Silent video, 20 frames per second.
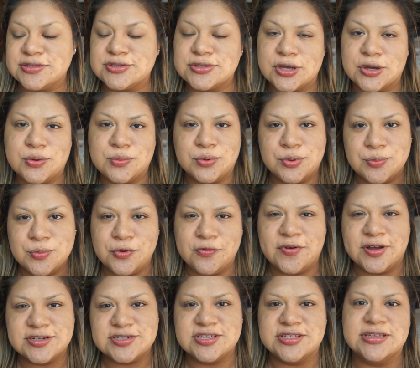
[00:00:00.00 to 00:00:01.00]
So we'll
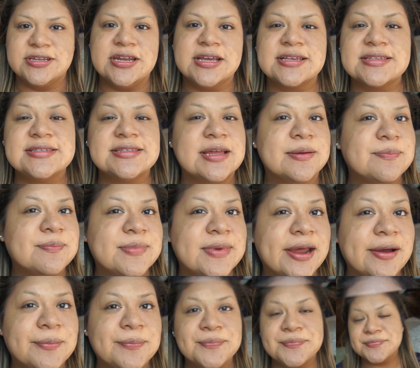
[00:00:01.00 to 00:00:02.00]
move on to the next step
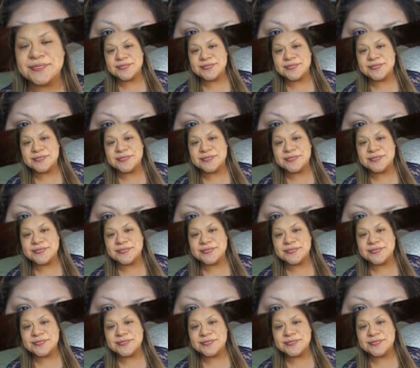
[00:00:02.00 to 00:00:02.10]
now.